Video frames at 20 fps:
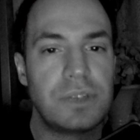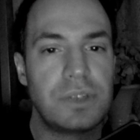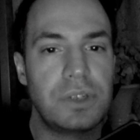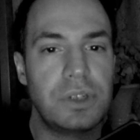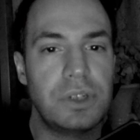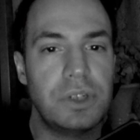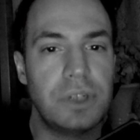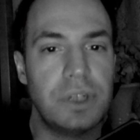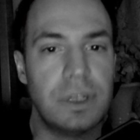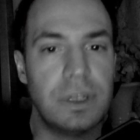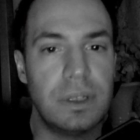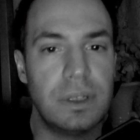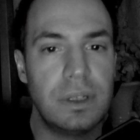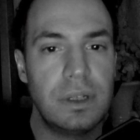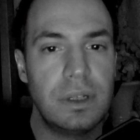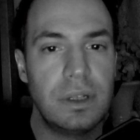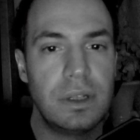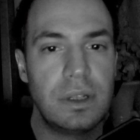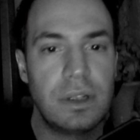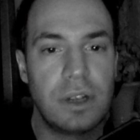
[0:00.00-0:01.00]
good,
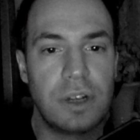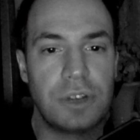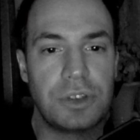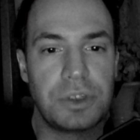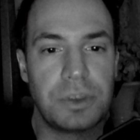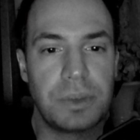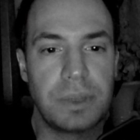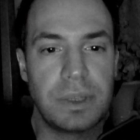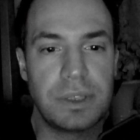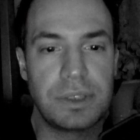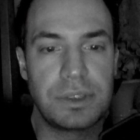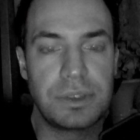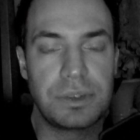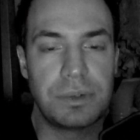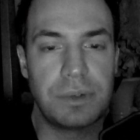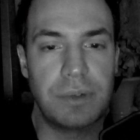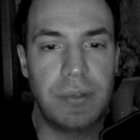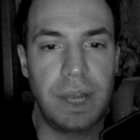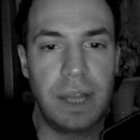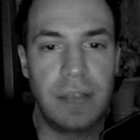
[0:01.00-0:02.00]
culture when it's
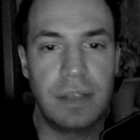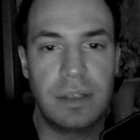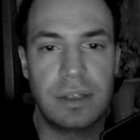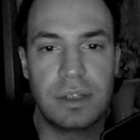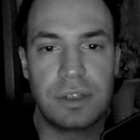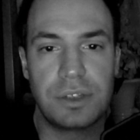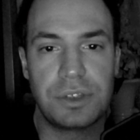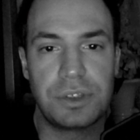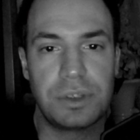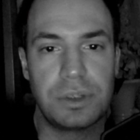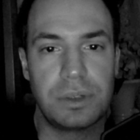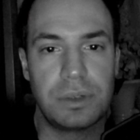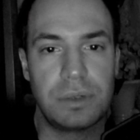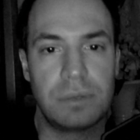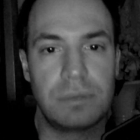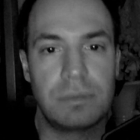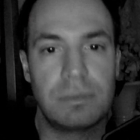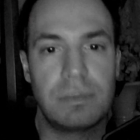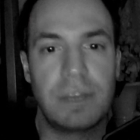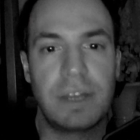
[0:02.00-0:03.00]
great, culture
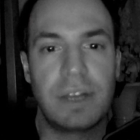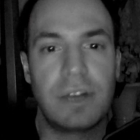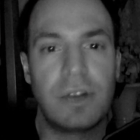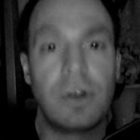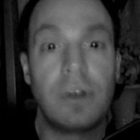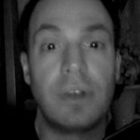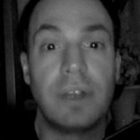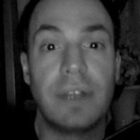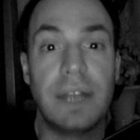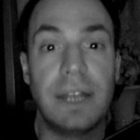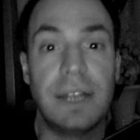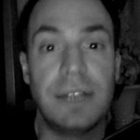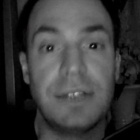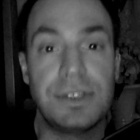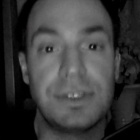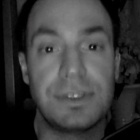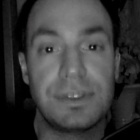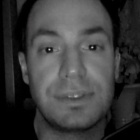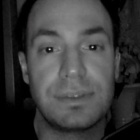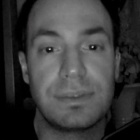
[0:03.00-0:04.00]
like golden
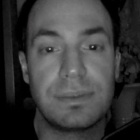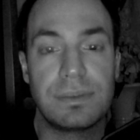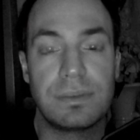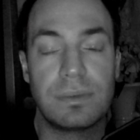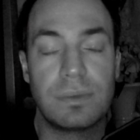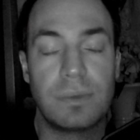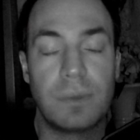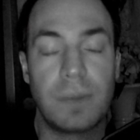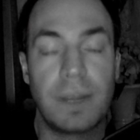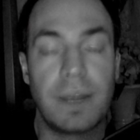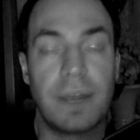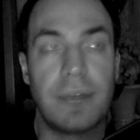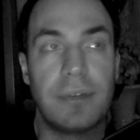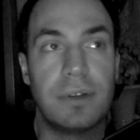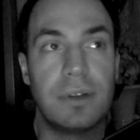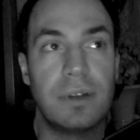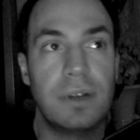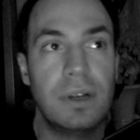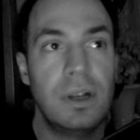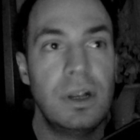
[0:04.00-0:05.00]
ages of
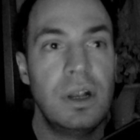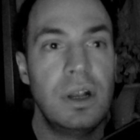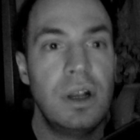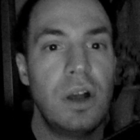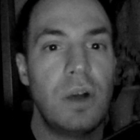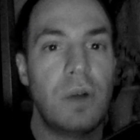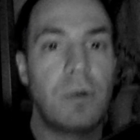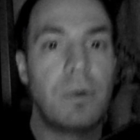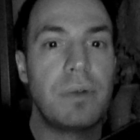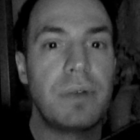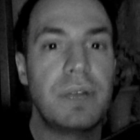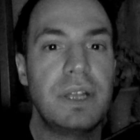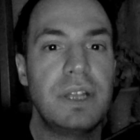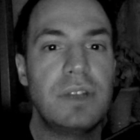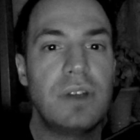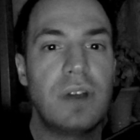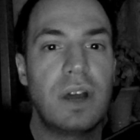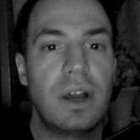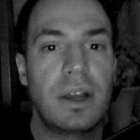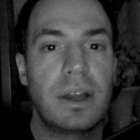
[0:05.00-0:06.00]
whatever, we're really
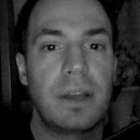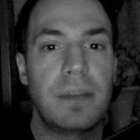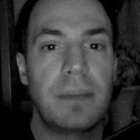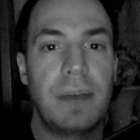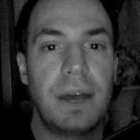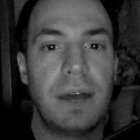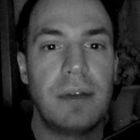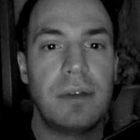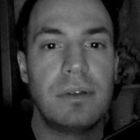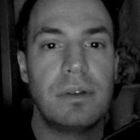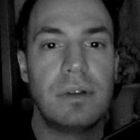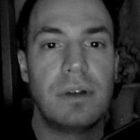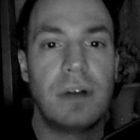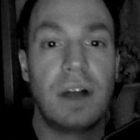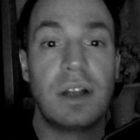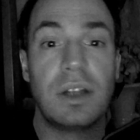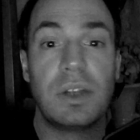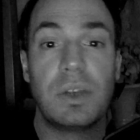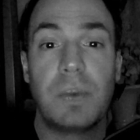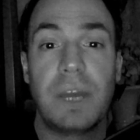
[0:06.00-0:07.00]
talking about
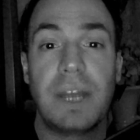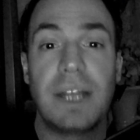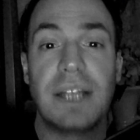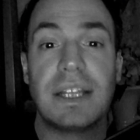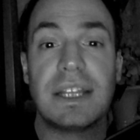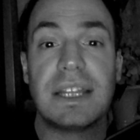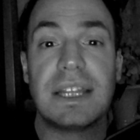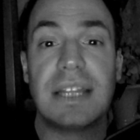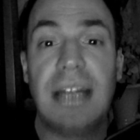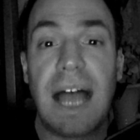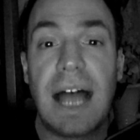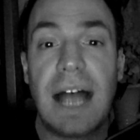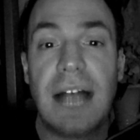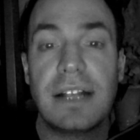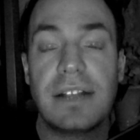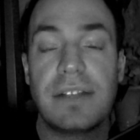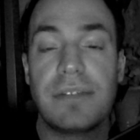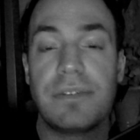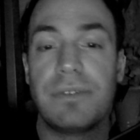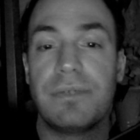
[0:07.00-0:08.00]
we had a lot
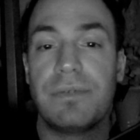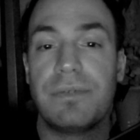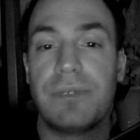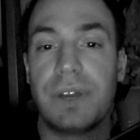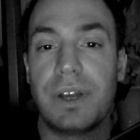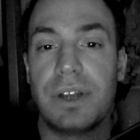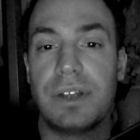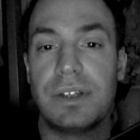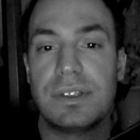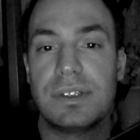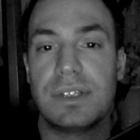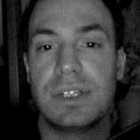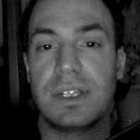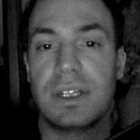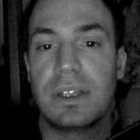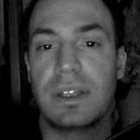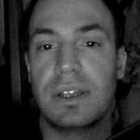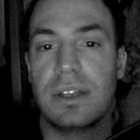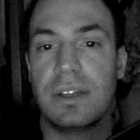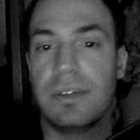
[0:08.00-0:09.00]
of different, very
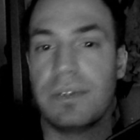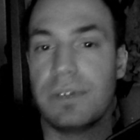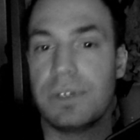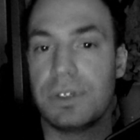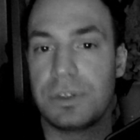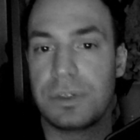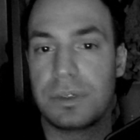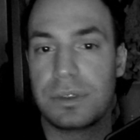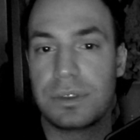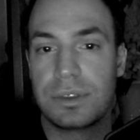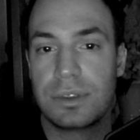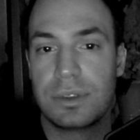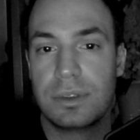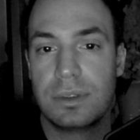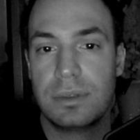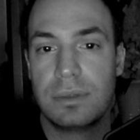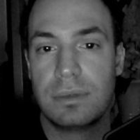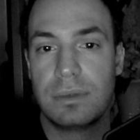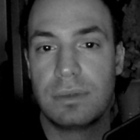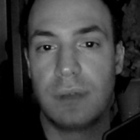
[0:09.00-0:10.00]
distinct individuals.
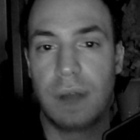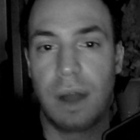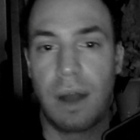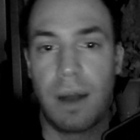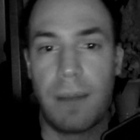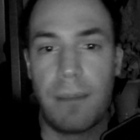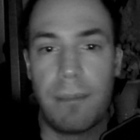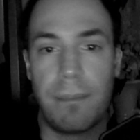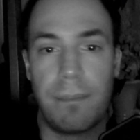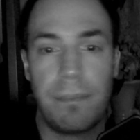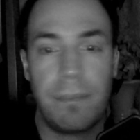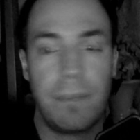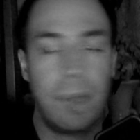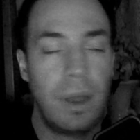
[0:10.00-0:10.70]
Um,